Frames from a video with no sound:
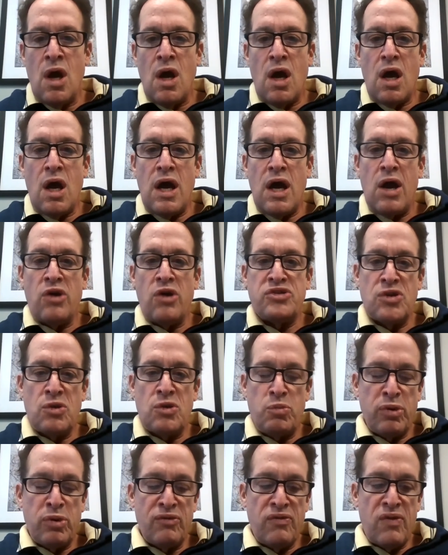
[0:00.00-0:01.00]
I also
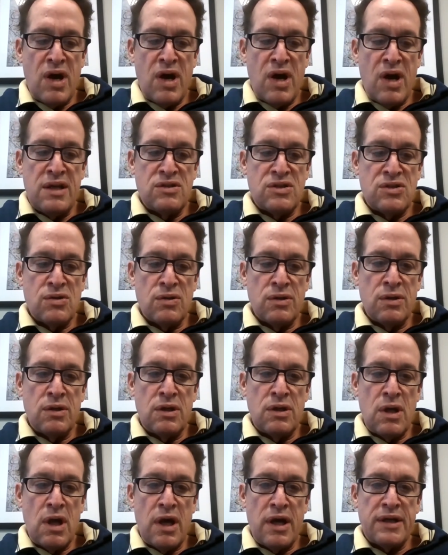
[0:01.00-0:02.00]
provide
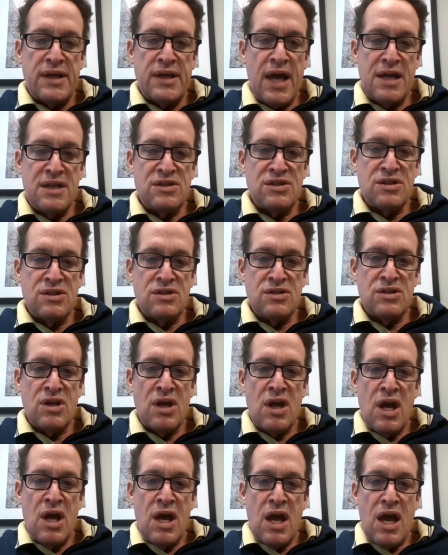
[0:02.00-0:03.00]
certain cases
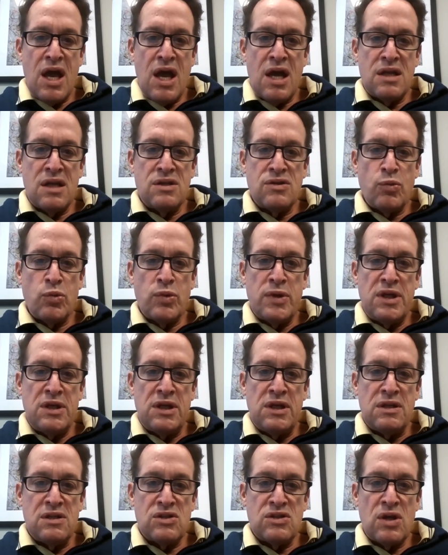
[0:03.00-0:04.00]
and
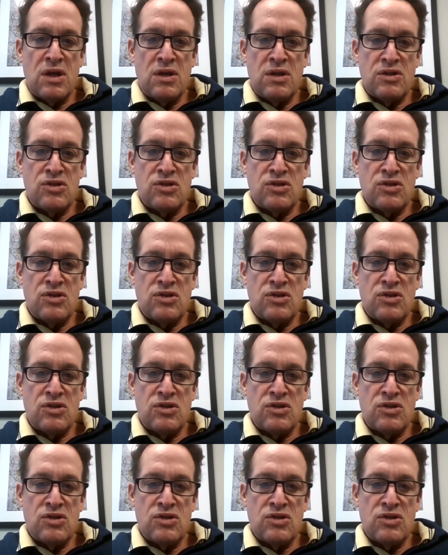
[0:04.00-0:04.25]
readings.